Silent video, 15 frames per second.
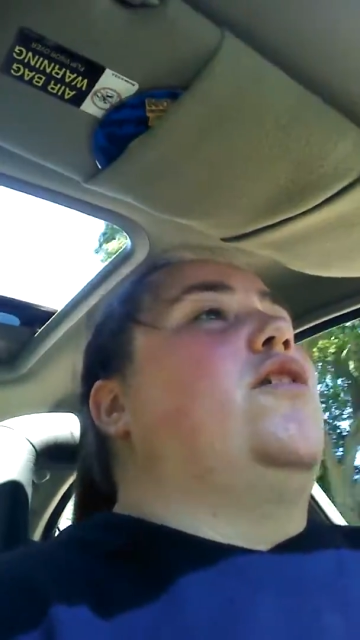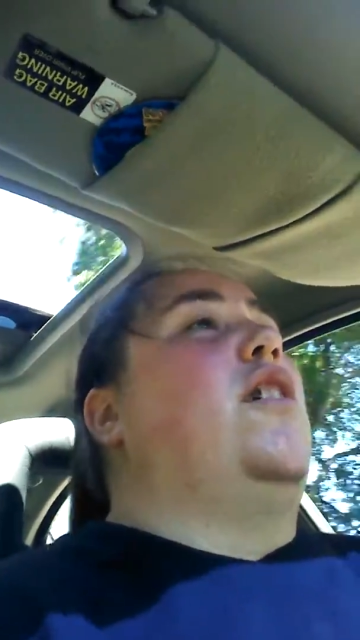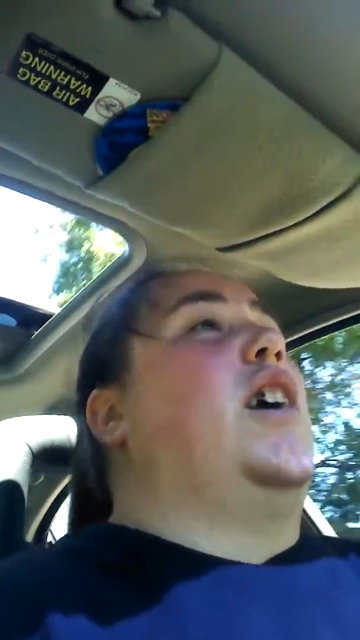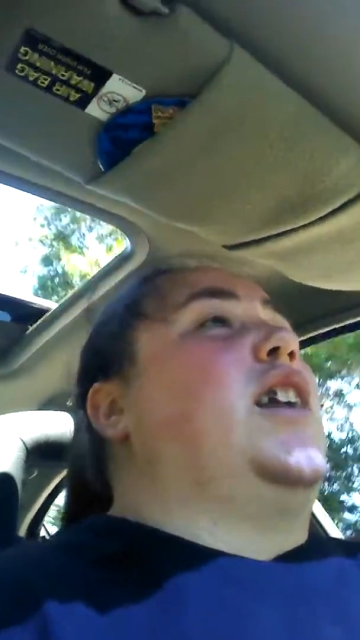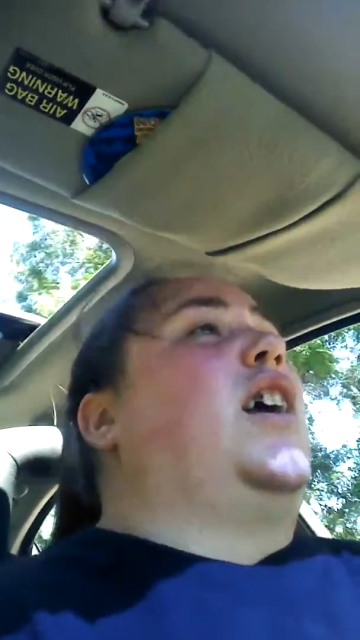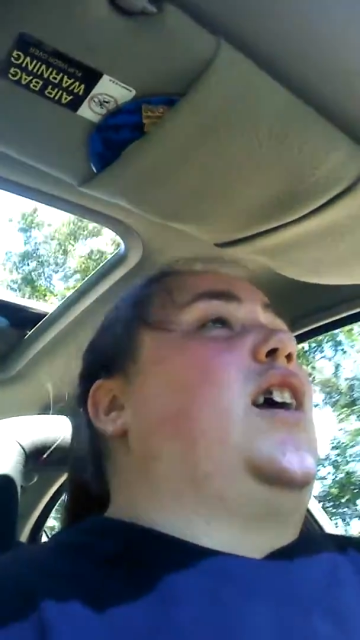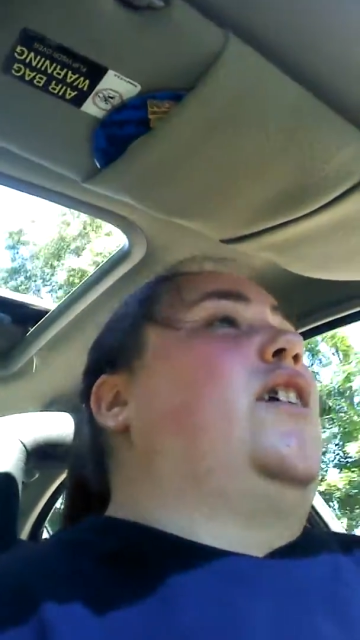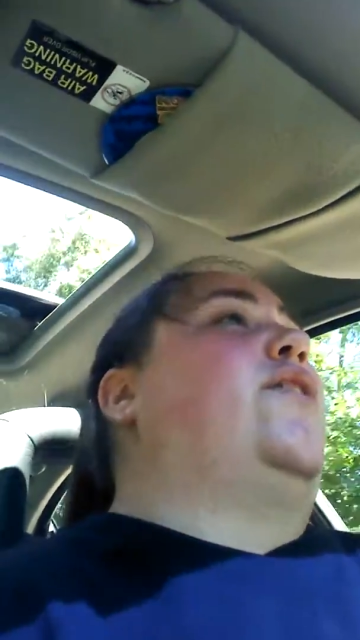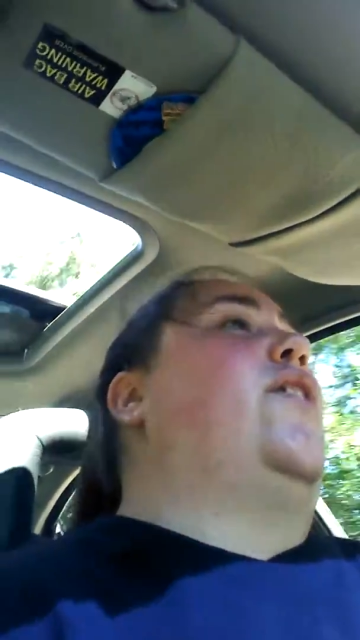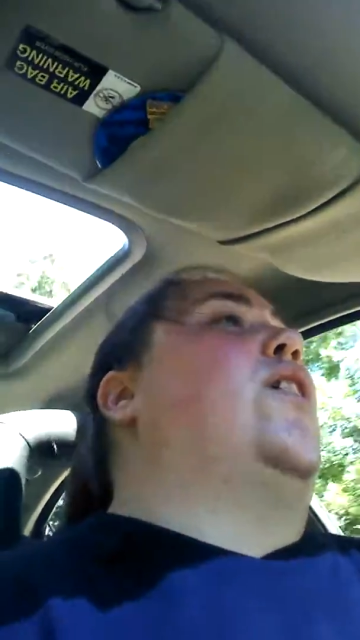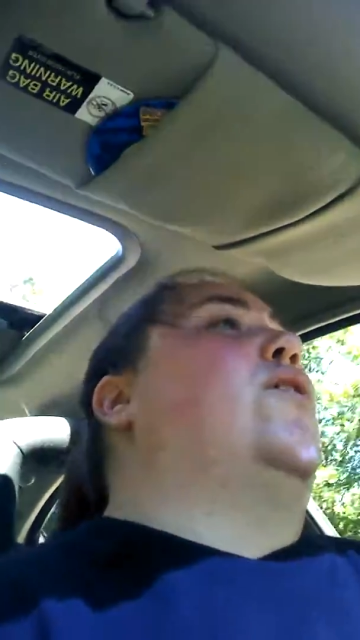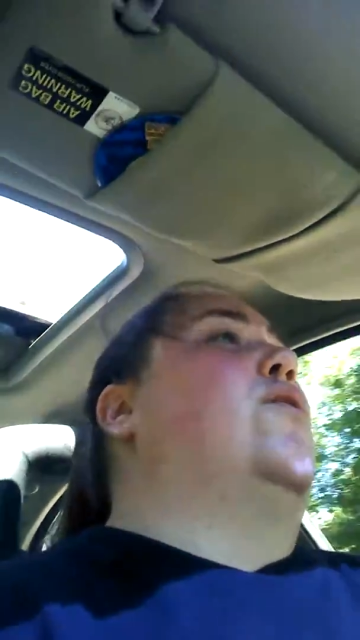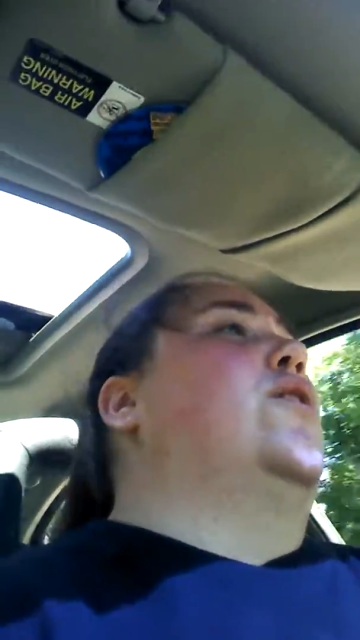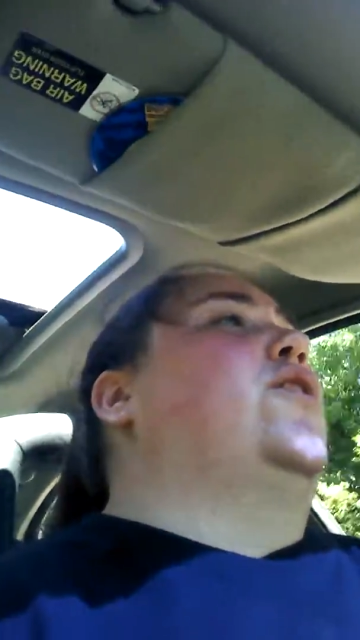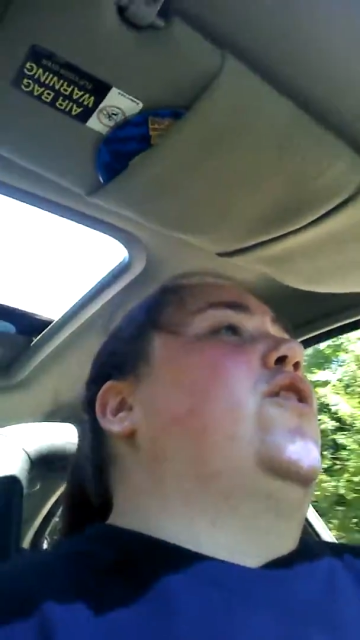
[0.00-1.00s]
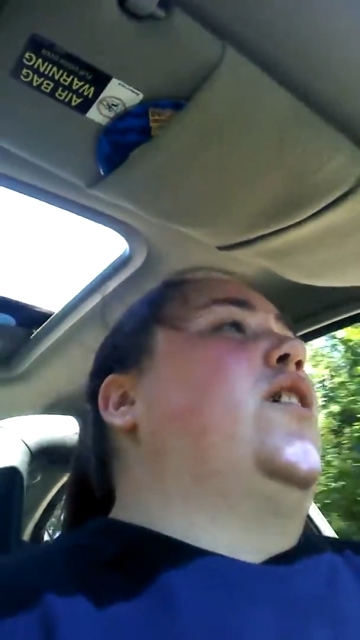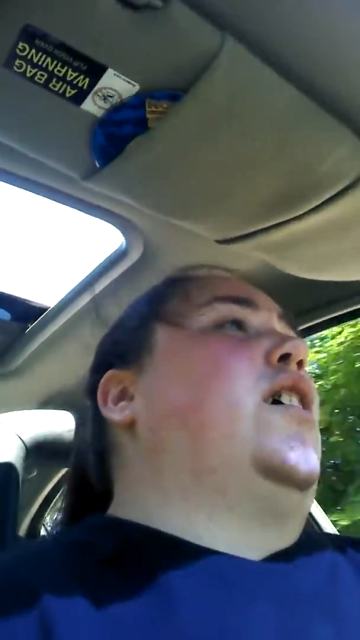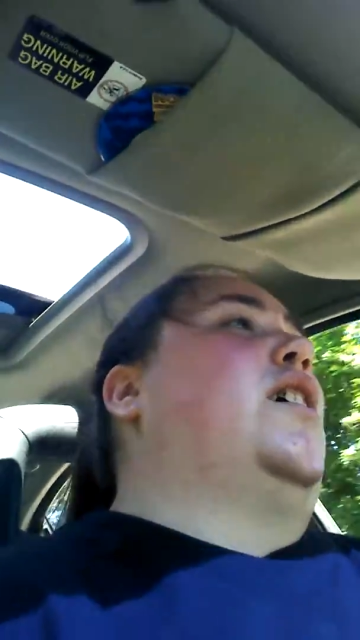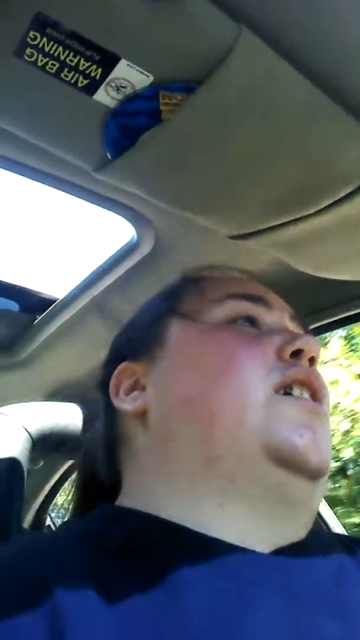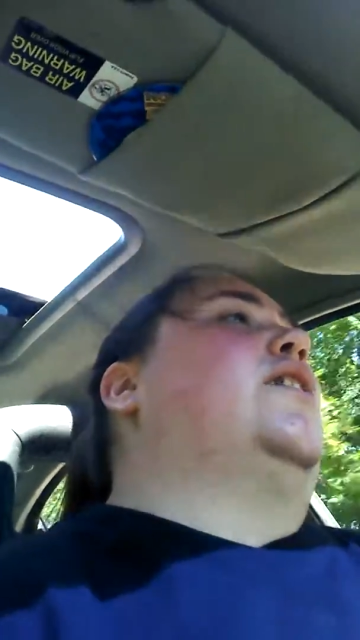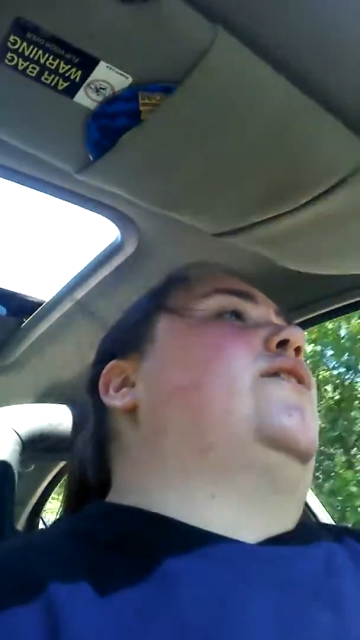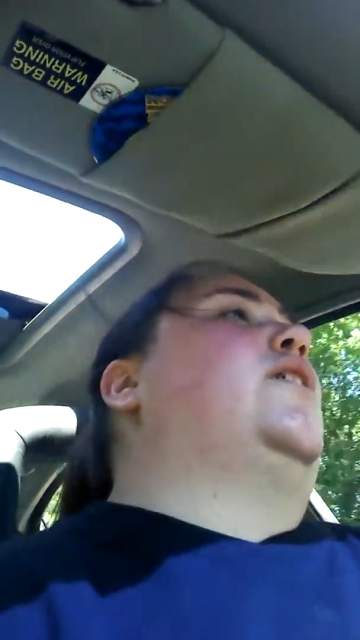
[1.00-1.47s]
three and a half hour
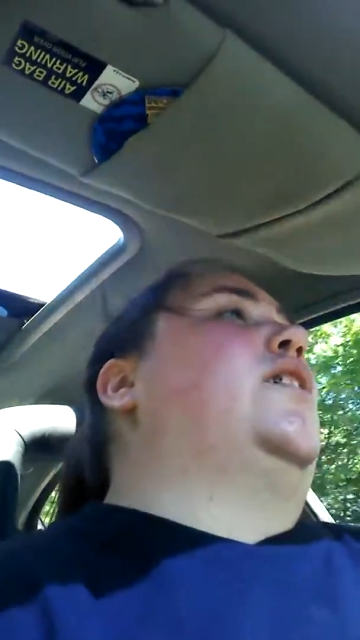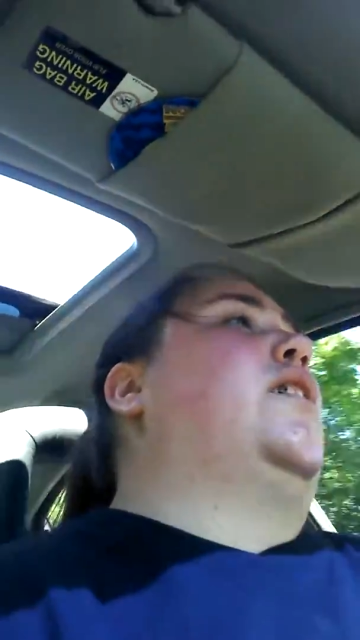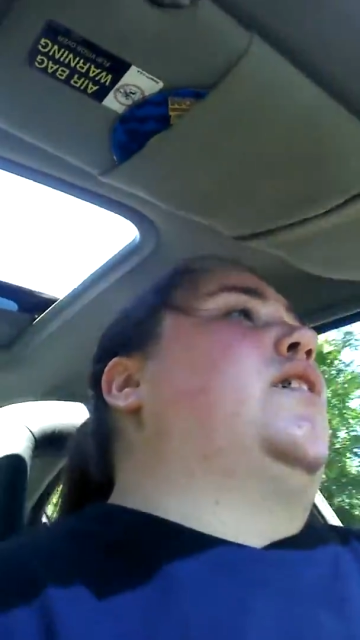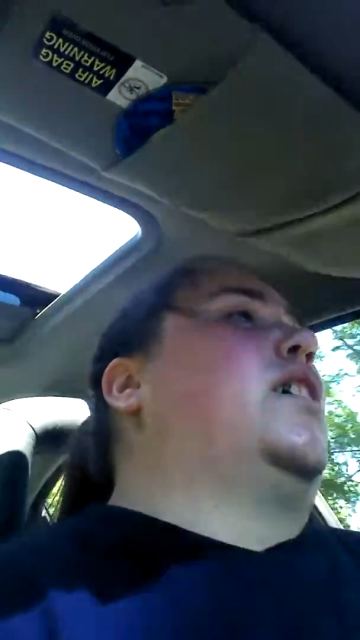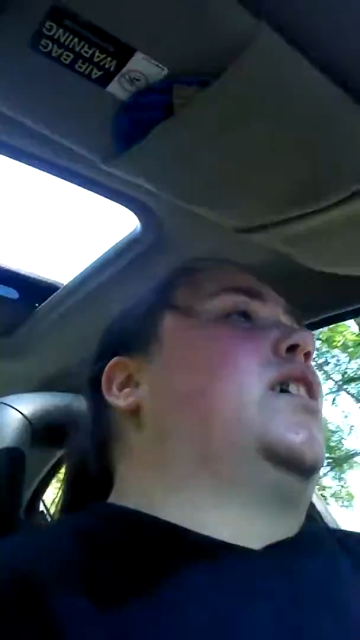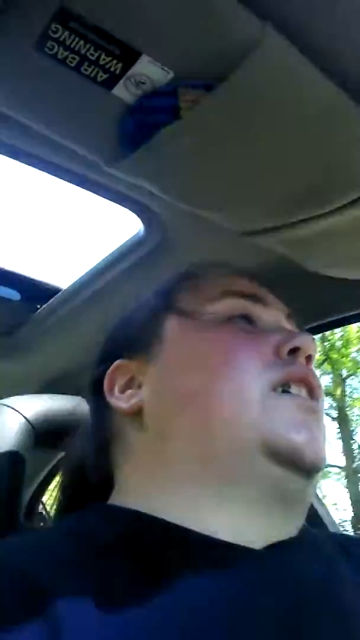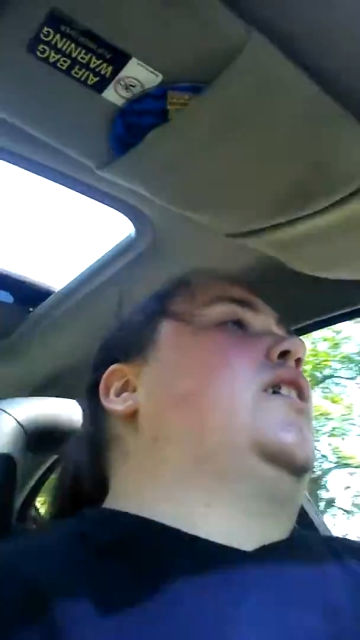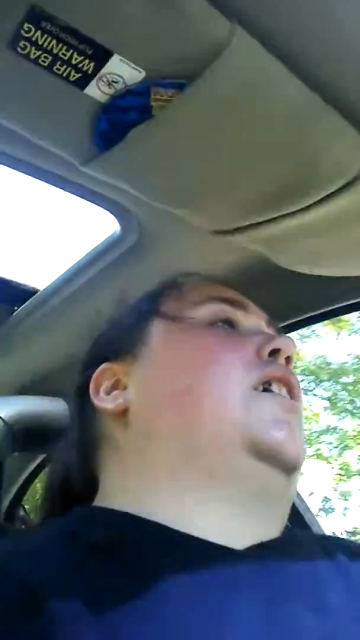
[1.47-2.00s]
drive, it's like,